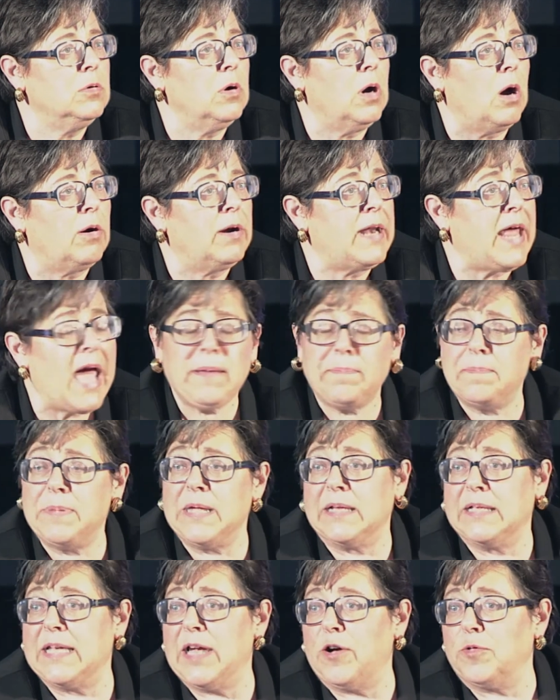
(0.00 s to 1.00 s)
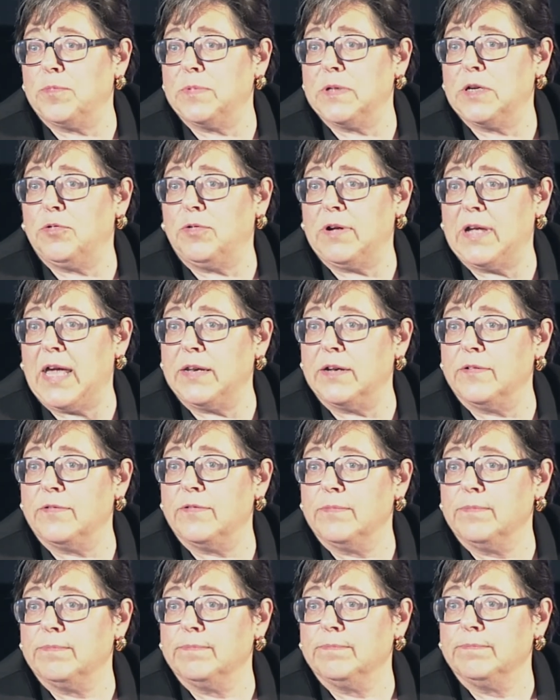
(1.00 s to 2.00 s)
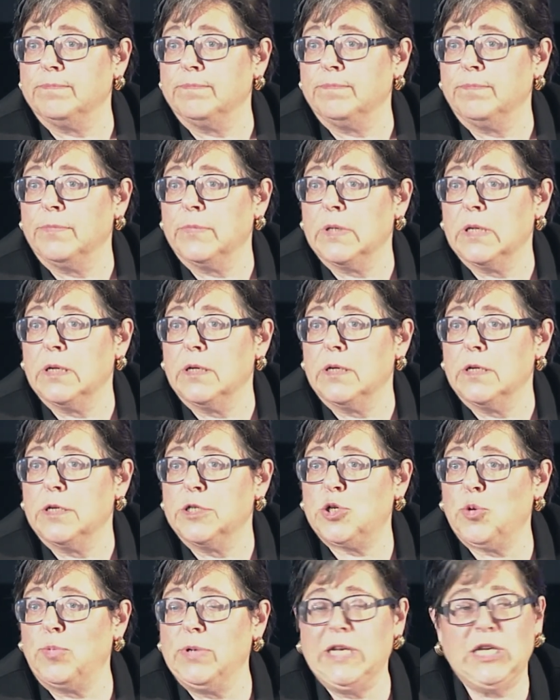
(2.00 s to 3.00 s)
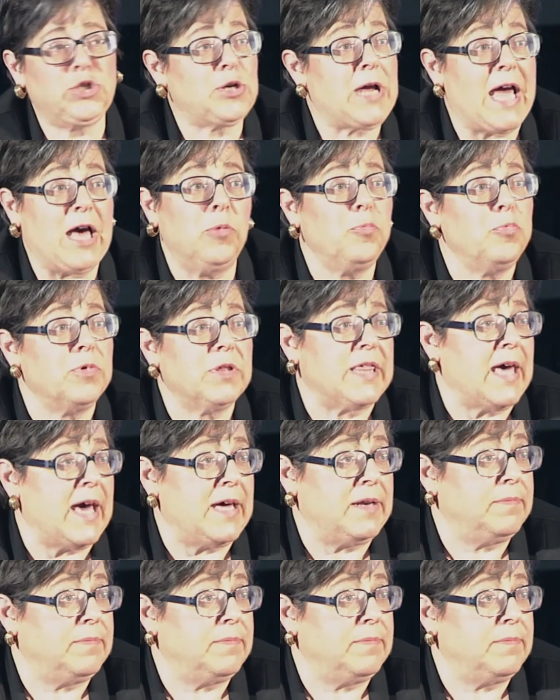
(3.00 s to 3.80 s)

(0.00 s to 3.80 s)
are not being terribly creative. So we need your help with that.